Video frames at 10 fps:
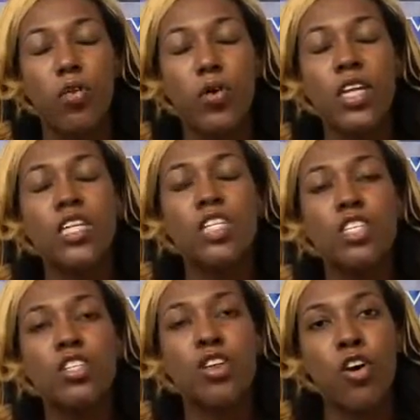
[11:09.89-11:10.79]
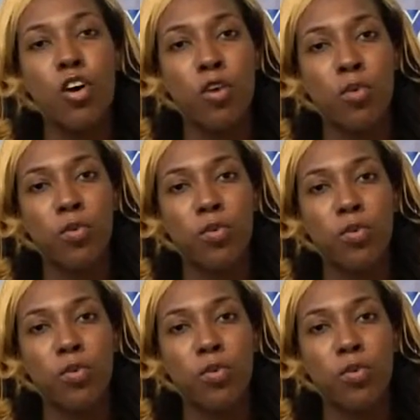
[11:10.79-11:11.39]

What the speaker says: We need to know